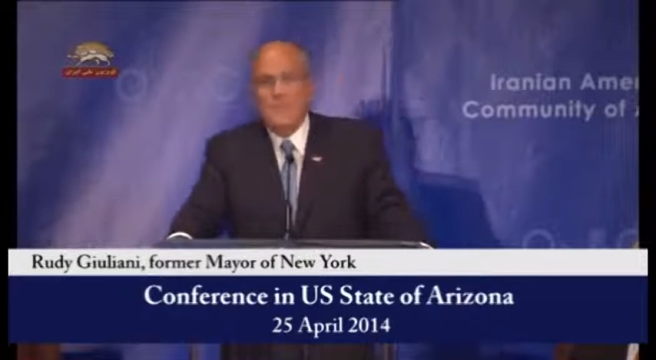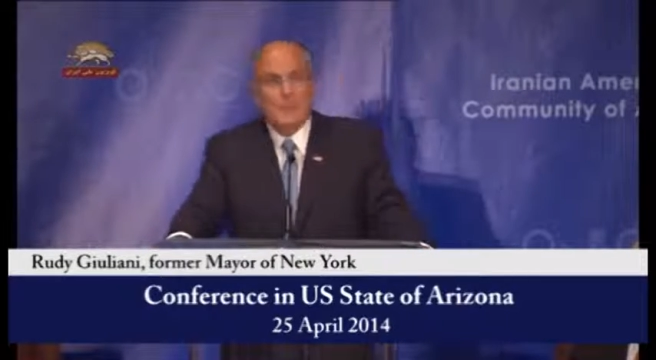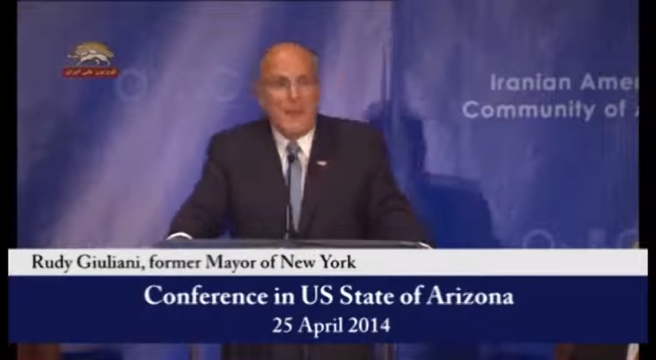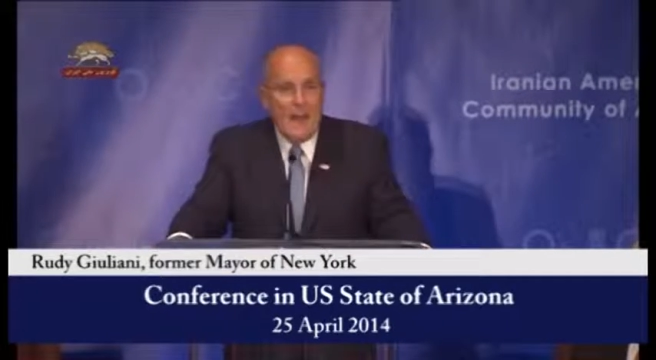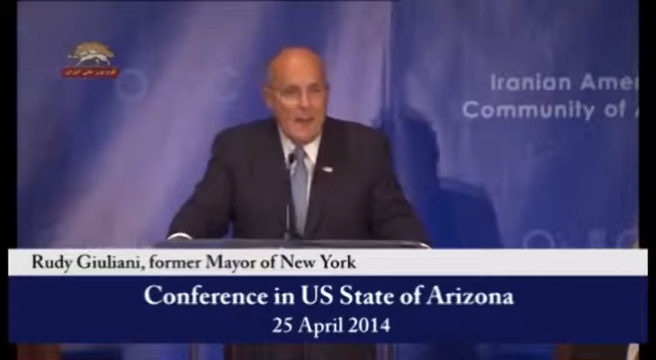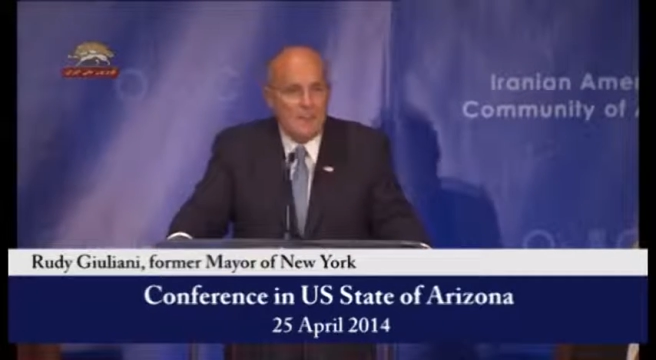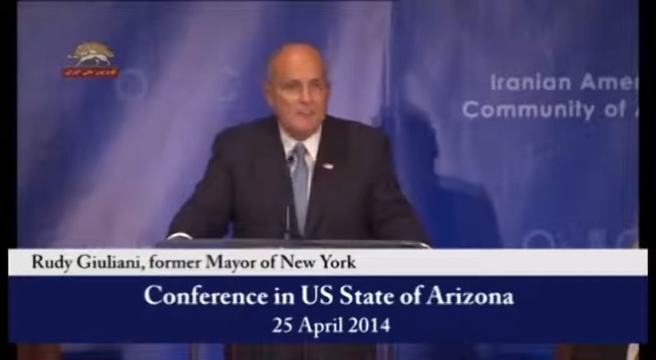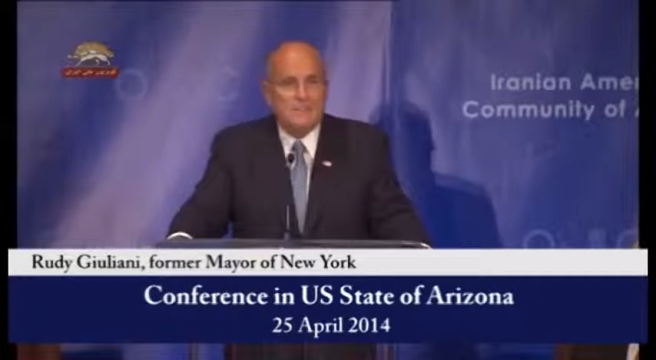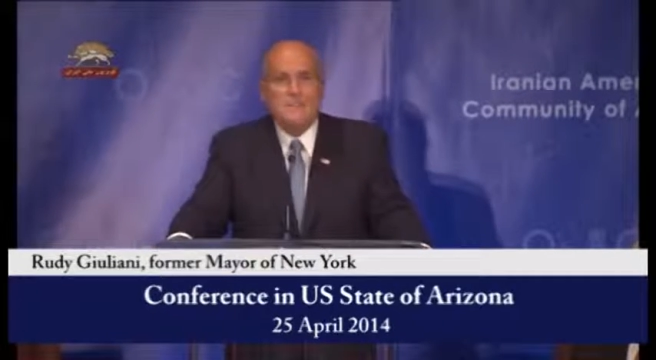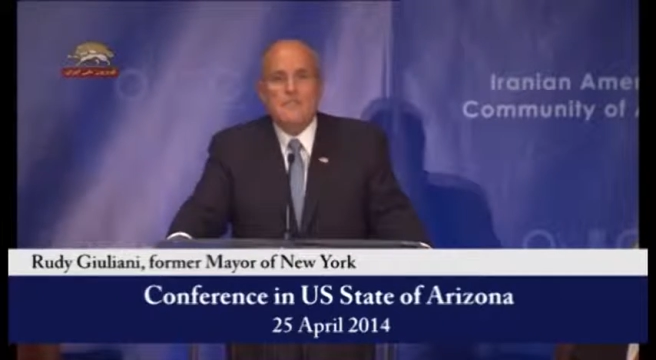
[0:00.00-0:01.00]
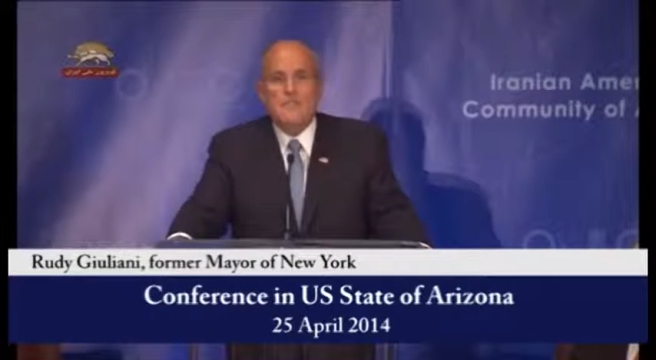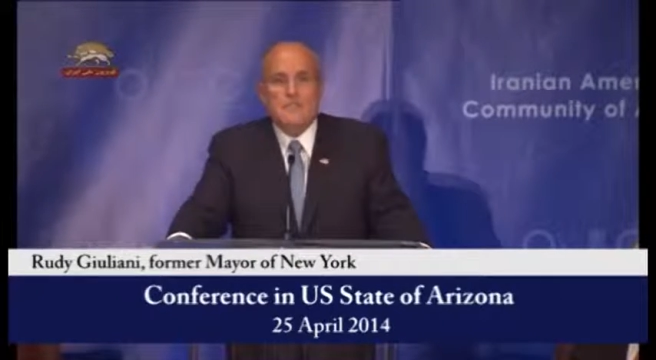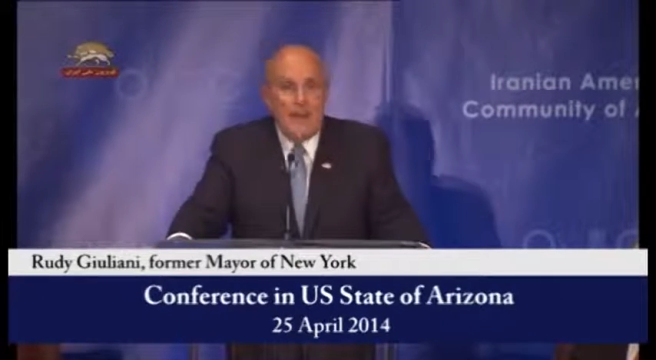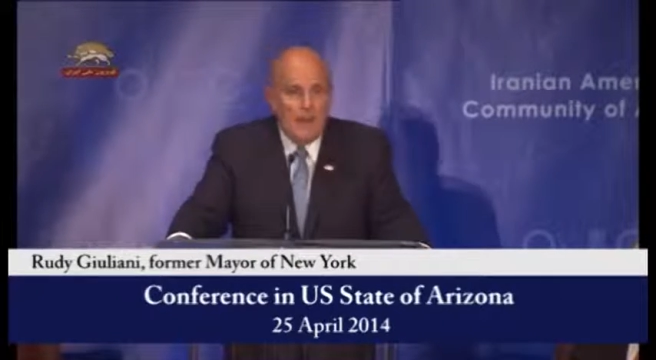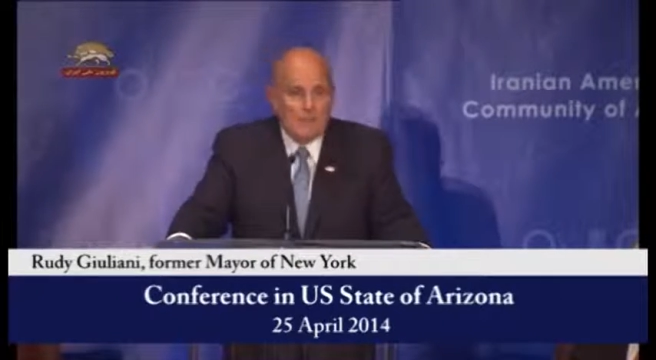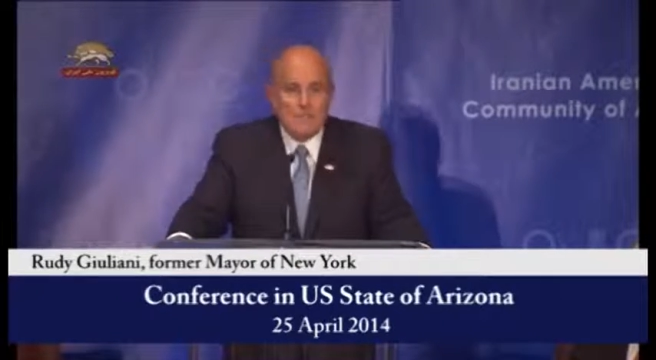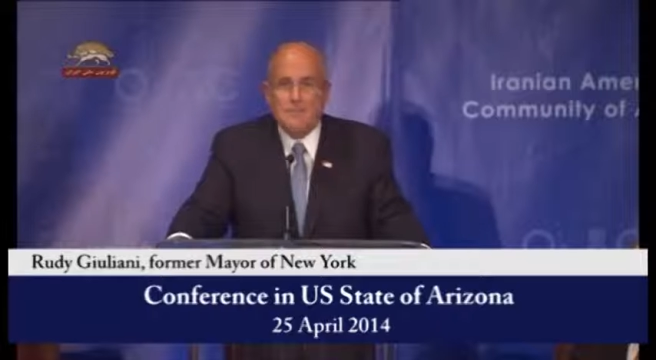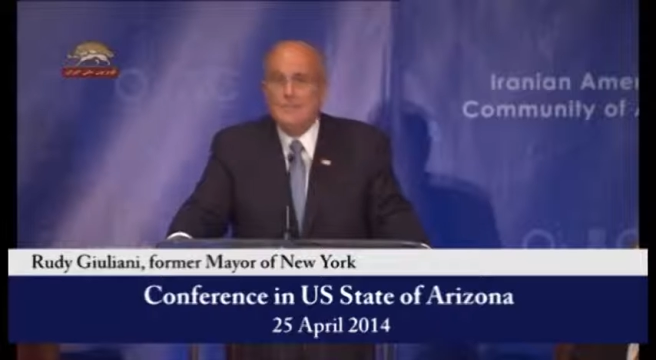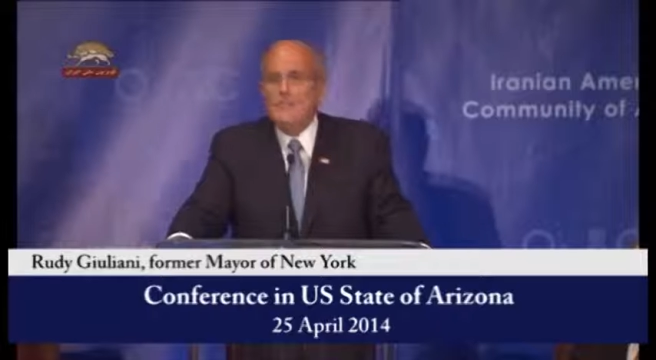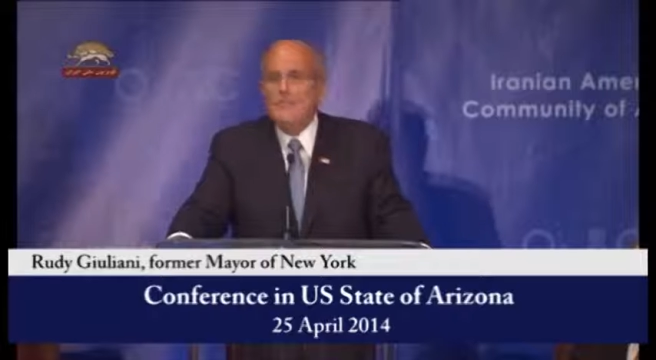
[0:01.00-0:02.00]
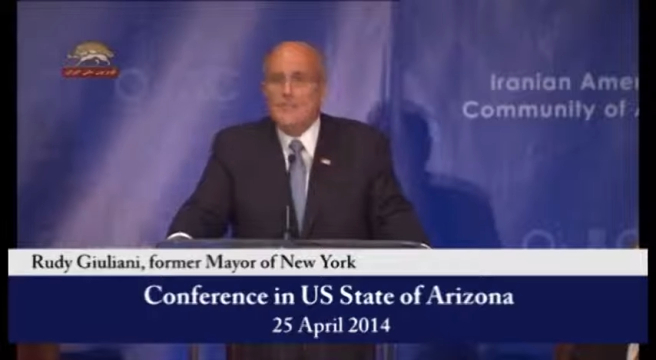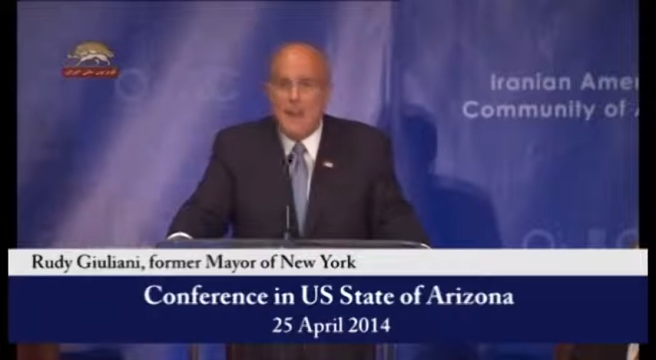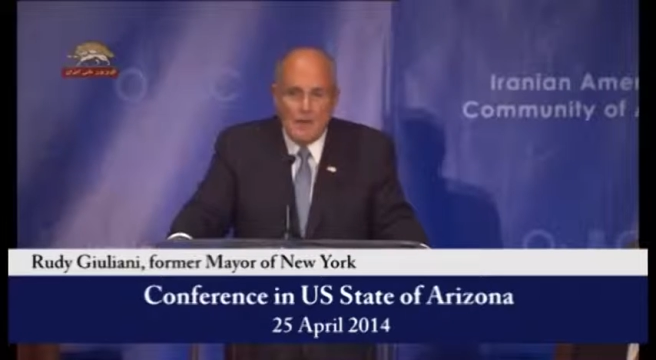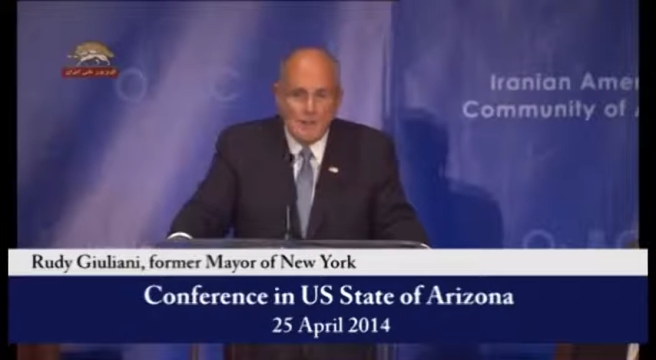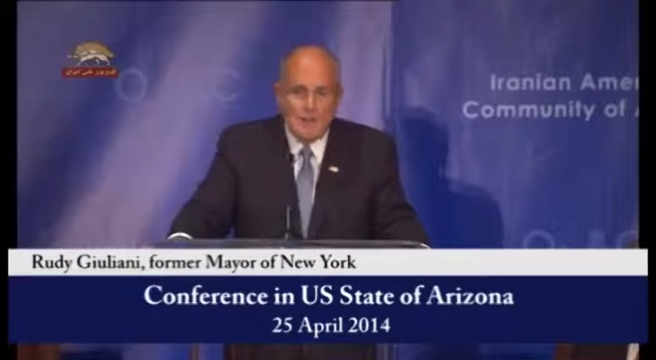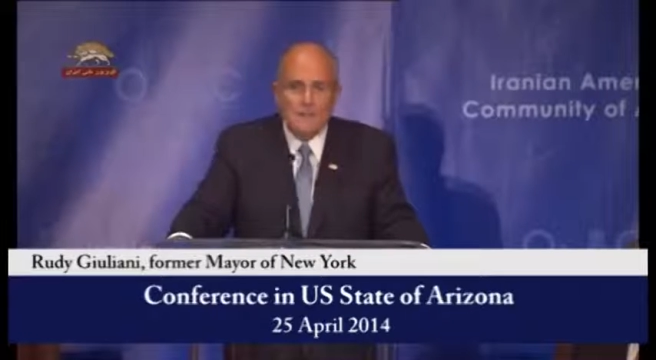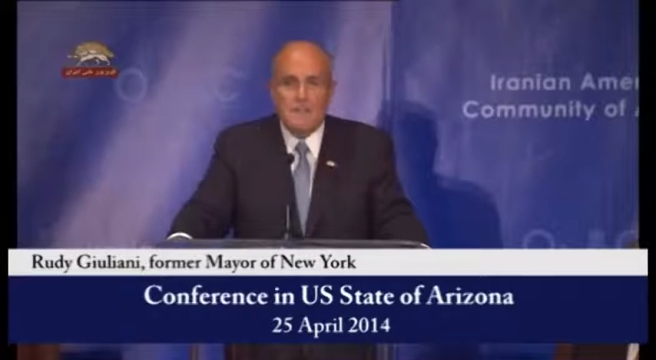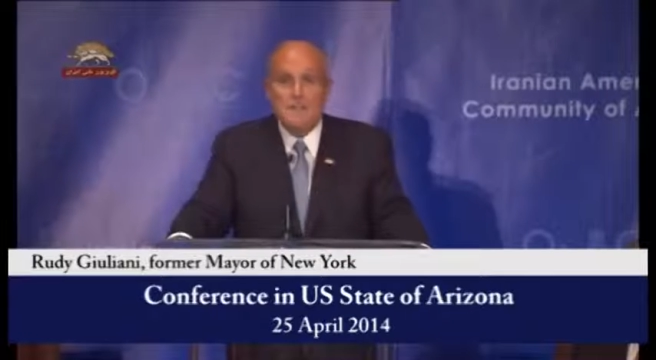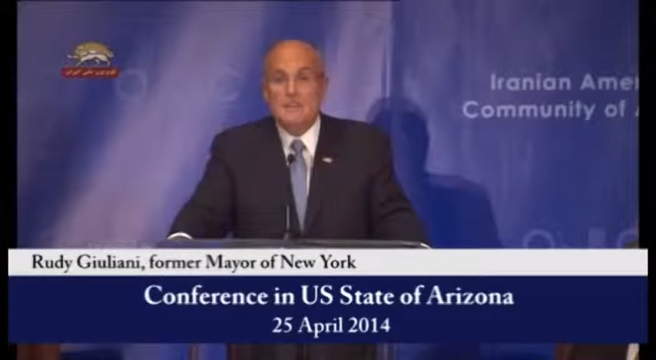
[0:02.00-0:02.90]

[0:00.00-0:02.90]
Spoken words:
thousands and thousands and thousands,